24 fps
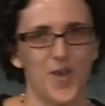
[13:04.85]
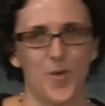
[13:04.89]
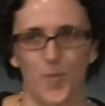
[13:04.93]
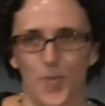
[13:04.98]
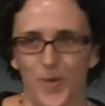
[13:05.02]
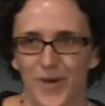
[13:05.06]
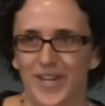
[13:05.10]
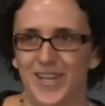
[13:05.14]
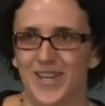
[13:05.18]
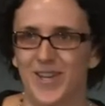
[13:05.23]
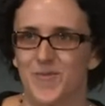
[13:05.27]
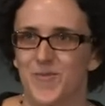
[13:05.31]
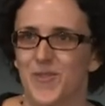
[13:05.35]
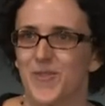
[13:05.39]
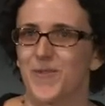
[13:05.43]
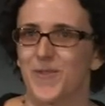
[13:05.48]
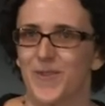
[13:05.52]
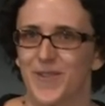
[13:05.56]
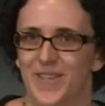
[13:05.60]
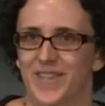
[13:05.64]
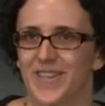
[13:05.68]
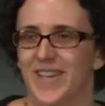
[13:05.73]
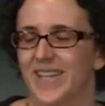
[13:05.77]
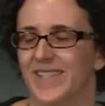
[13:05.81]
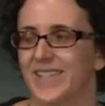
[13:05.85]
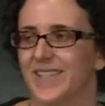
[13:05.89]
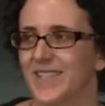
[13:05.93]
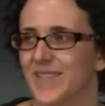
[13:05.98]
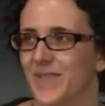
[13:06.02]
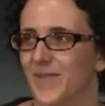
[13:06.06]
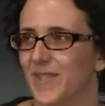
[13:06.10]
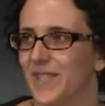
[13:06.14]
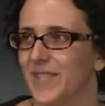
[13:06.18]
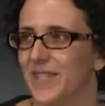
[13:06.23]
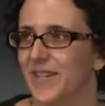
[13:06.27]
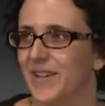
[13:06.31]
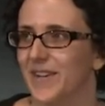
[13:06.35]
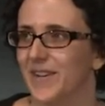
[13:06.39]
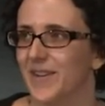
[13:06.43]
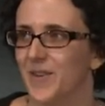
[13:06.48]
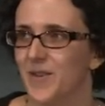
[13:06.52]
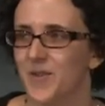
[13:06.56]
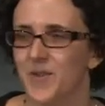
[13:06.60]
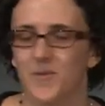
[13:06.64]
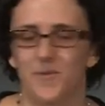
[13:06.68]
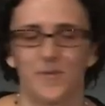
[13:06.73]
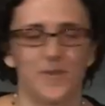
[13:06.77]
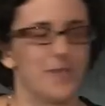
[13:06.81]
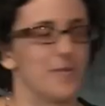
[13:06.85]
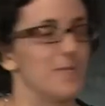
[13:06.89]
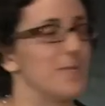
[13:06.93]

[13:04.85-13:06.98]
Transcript: working before the class has even started with the